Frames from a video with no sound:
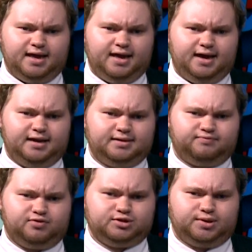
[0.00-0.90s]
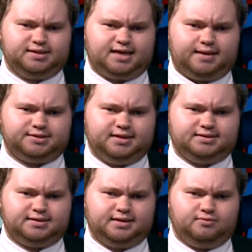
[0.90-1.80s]
and pro-choice
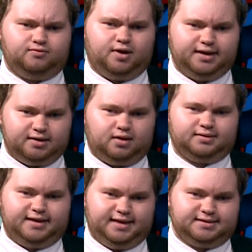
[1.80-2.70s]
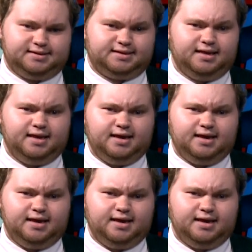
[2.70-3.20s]
options won in all cases.